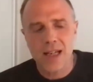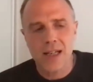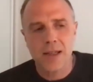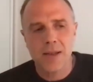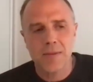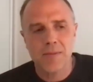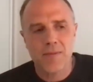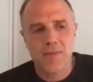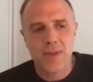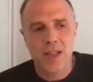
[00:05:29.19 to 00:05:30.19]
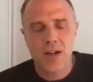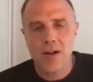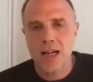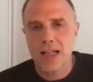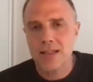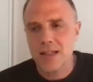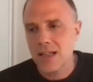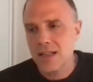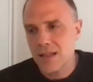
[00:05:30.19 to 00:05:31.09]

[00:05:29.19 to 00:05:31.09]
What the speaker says: As